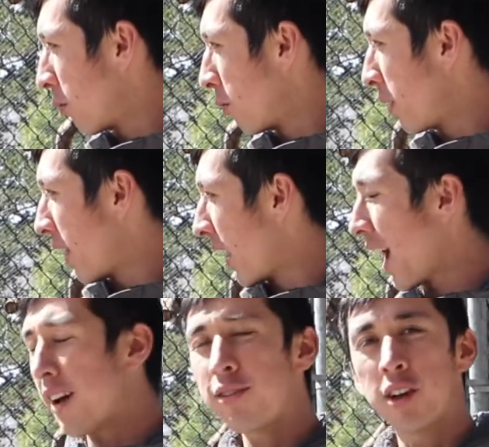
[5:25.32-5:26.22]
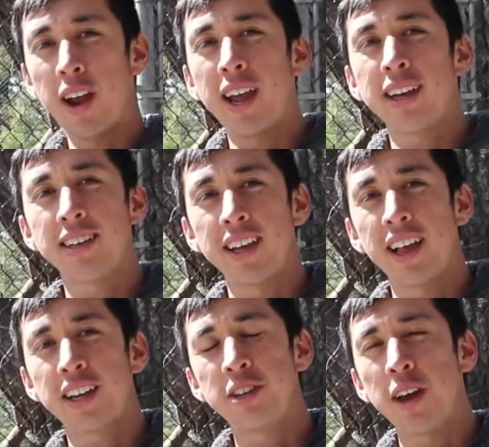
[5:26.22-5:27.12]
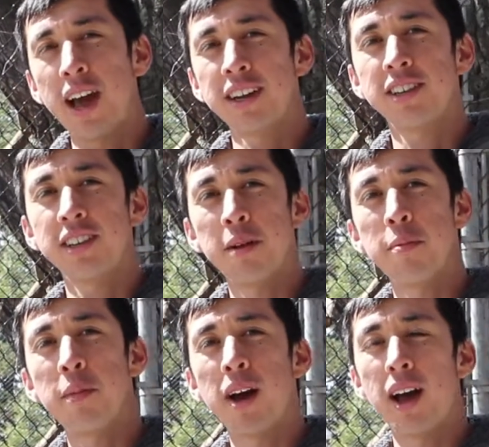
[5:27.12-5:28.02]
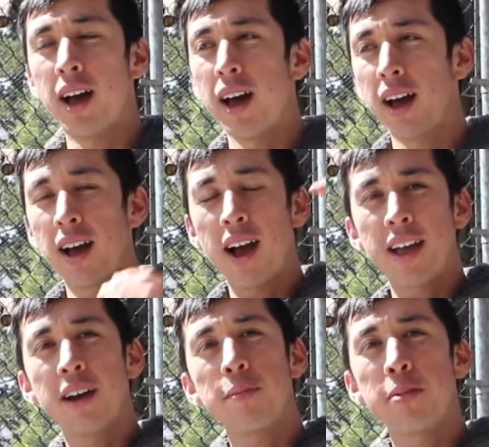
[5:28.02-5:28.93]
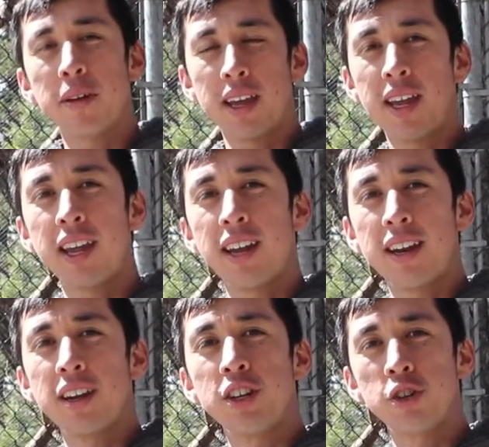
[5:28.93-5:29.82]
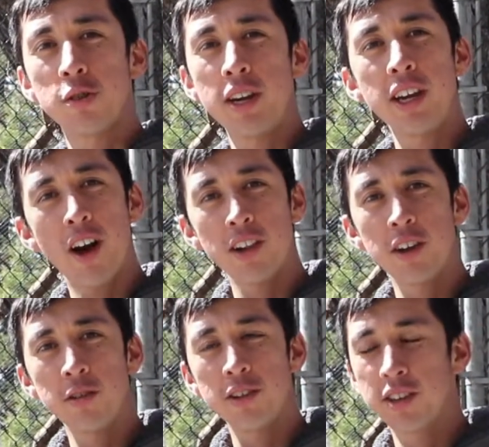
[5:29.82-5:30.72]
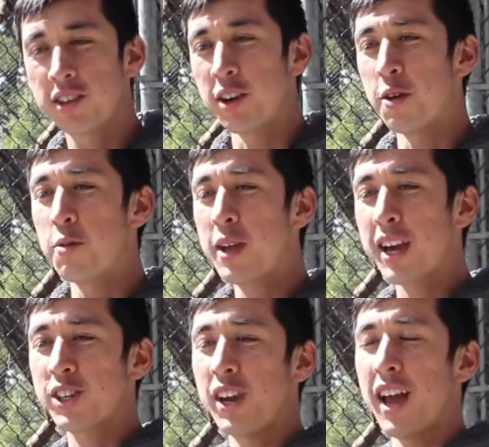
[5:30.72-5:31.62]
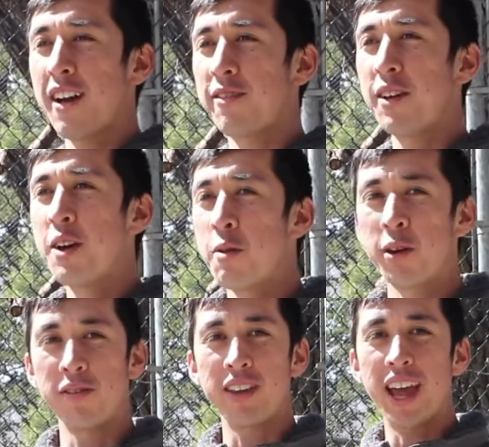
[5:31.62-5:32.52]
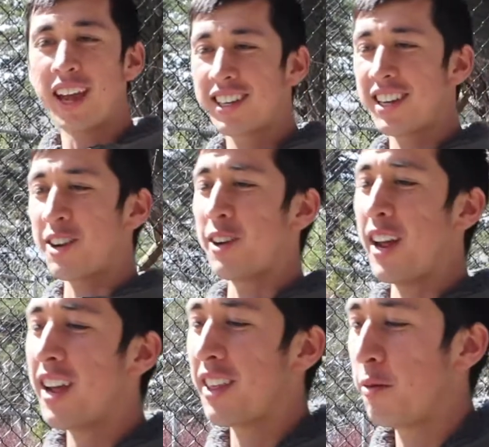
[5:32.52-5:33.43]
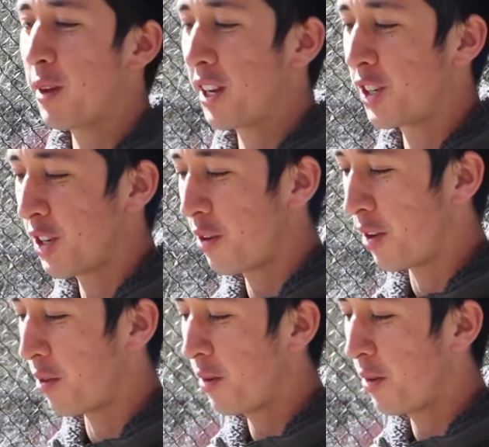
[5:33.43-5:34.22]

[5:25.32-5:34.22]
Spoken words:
when they have their eggs, they like to hatch them high up in tree hollows. So we actually have one of the eggs here today that we can show you.